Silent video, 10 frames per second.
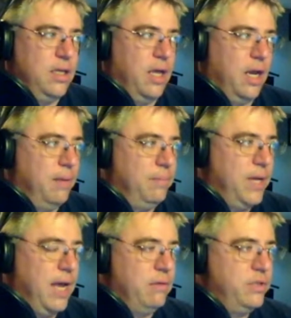And I'm
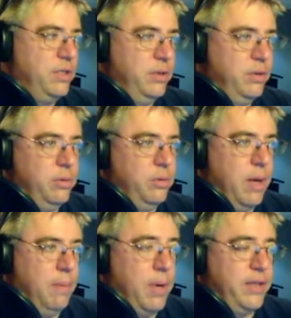down to,
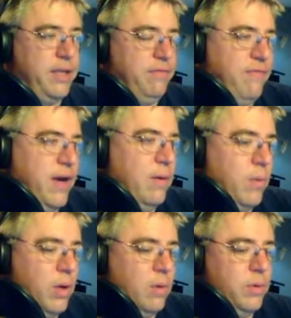I bought that
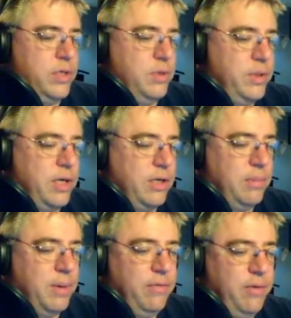firewall, which we talked
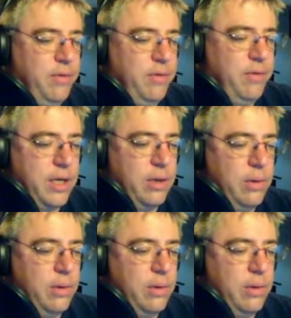about a few weeks